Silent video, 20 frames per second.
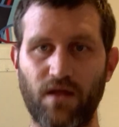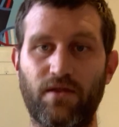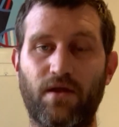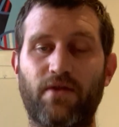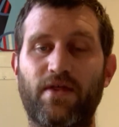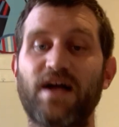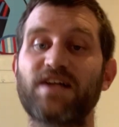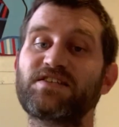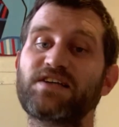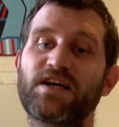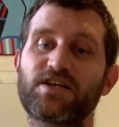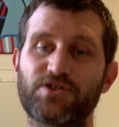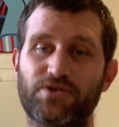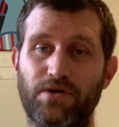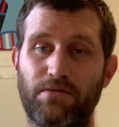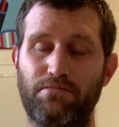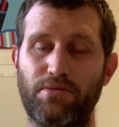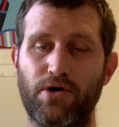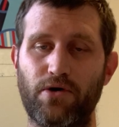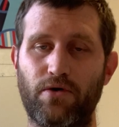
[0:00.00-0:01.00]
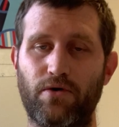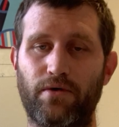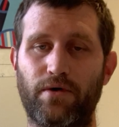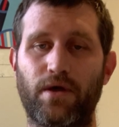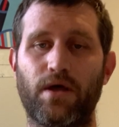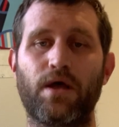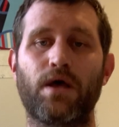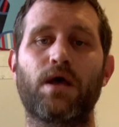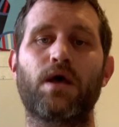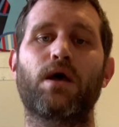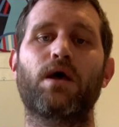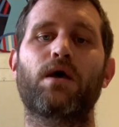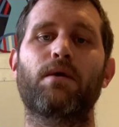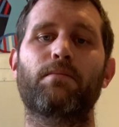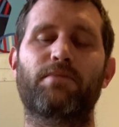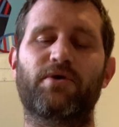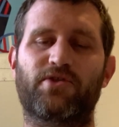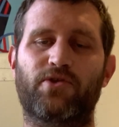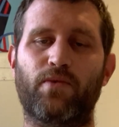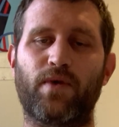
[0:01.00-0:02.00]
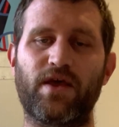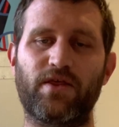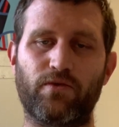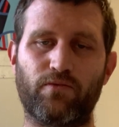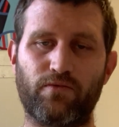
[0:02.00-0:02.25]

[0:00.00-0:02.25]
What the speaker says: Now that's actually bone. But the way the